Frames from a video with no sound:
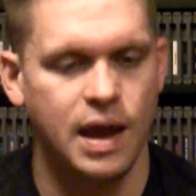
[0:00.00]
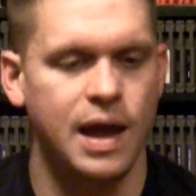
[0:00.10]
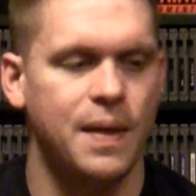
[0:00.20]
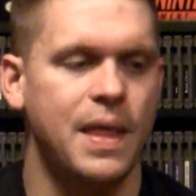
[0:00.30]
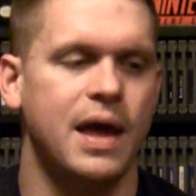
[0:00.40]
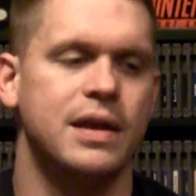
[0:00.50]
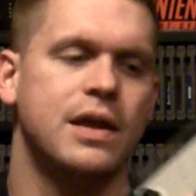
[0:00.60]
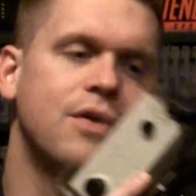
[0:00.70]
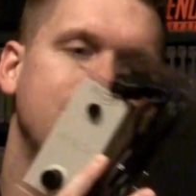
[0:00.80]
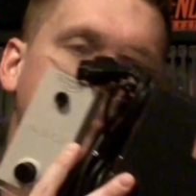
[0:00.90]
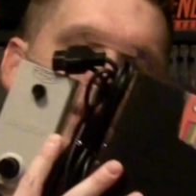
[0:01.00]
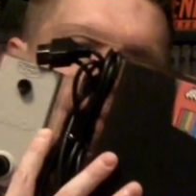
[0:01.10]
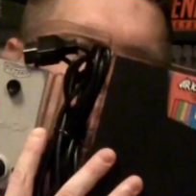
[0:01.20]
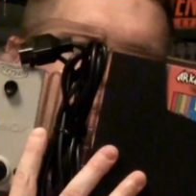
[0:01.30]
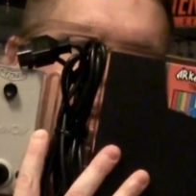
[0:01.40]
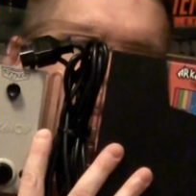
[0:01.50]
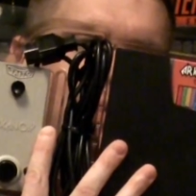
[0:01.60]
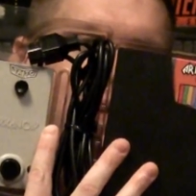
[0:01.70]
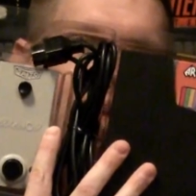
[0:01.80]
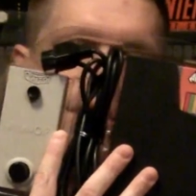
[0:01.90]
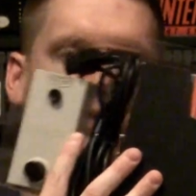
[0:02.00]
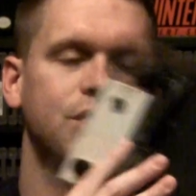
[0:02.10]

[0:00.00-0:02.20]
and then here are the meat and potatoes here.